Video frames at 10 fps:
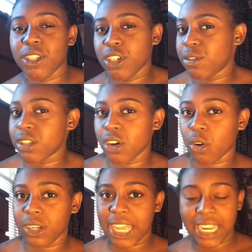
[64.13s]
using a
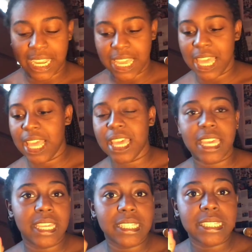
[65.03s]
lot lately
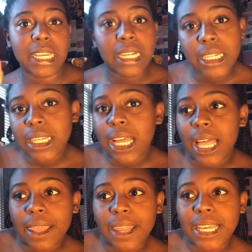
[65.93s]
is
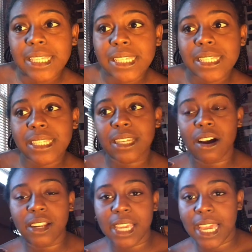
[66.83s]
this
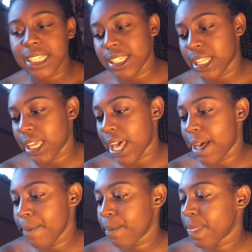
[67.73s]
Garnier
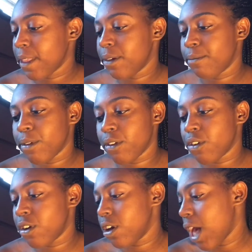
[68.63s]
skincare
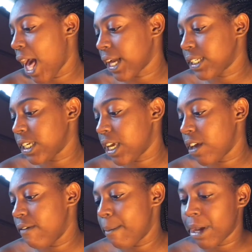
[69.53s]
Pure
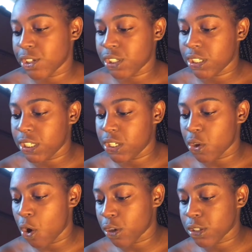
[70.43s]
Active Matcha
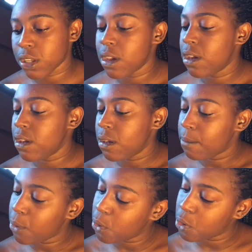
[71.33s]
Detox
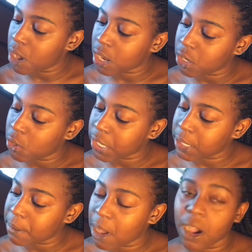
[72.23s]
Pore Unclogging
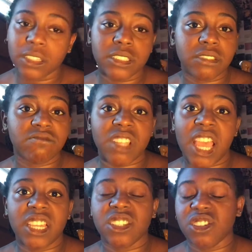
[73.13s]
Mask.
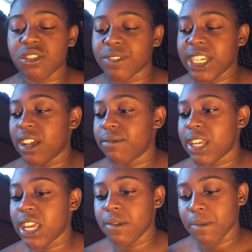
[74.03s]
It's just really
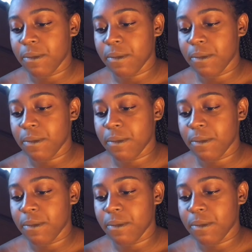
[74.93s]
lovely,